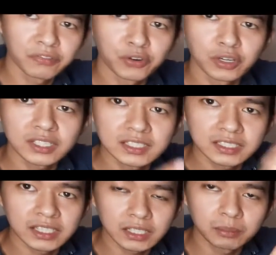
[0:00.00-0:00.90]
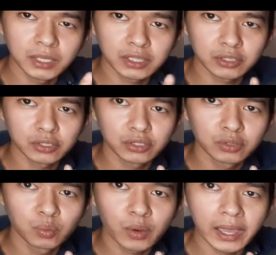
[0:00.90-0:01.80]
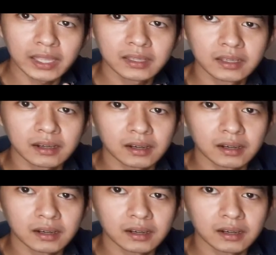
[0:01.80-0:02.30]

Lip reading: 40 centimeter wide